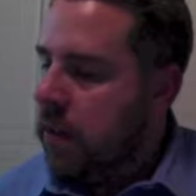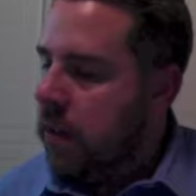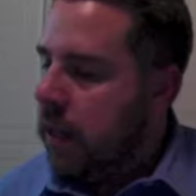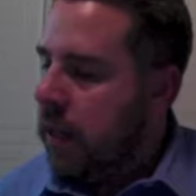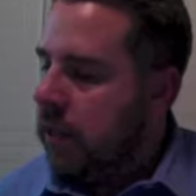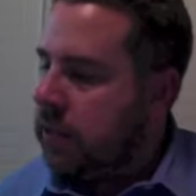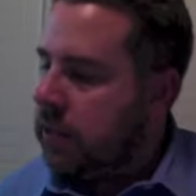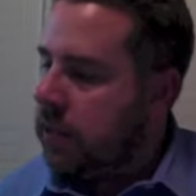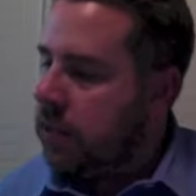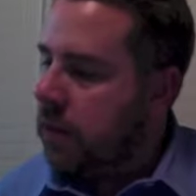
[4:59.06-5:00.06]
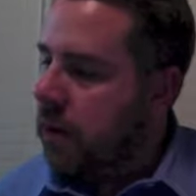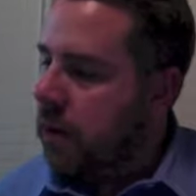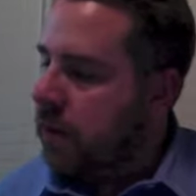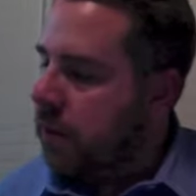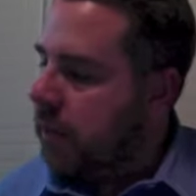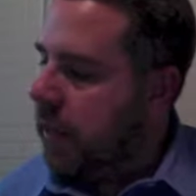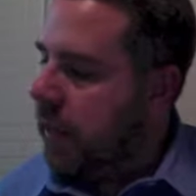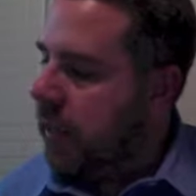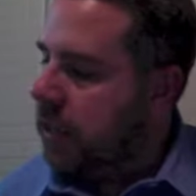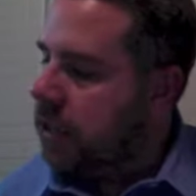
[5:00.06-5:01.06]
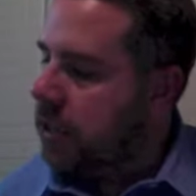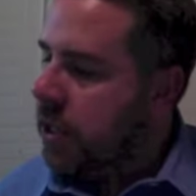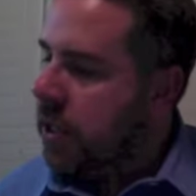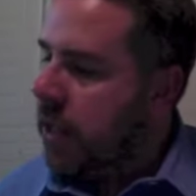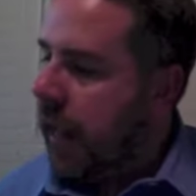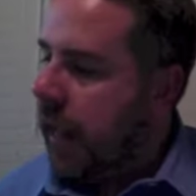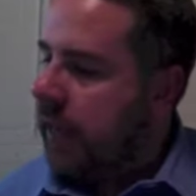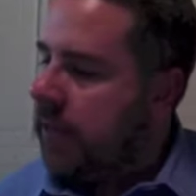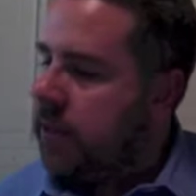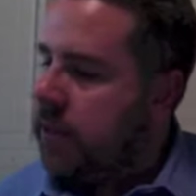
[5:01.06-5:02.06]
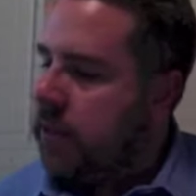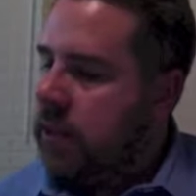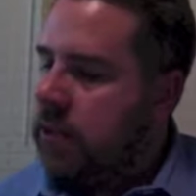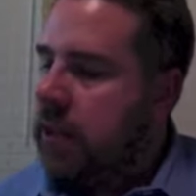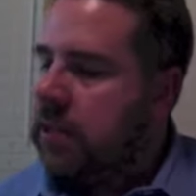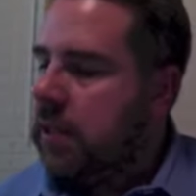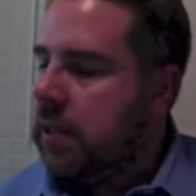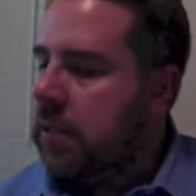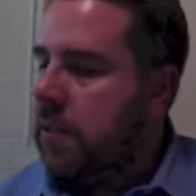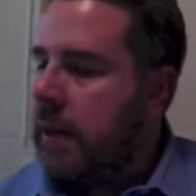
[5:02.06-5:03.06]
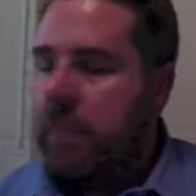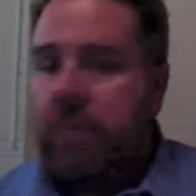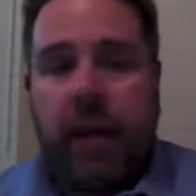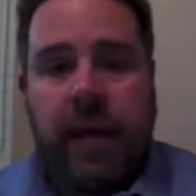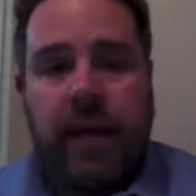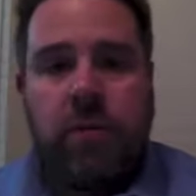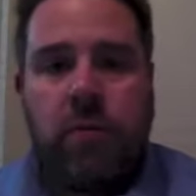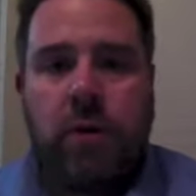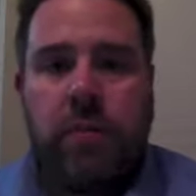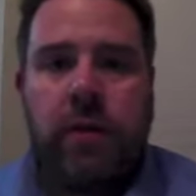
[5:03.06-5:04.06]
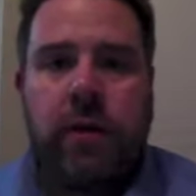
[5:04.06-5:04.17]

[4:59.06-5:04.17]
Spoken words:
And let's continue on, and page 8 talks a little bit about planning a workbook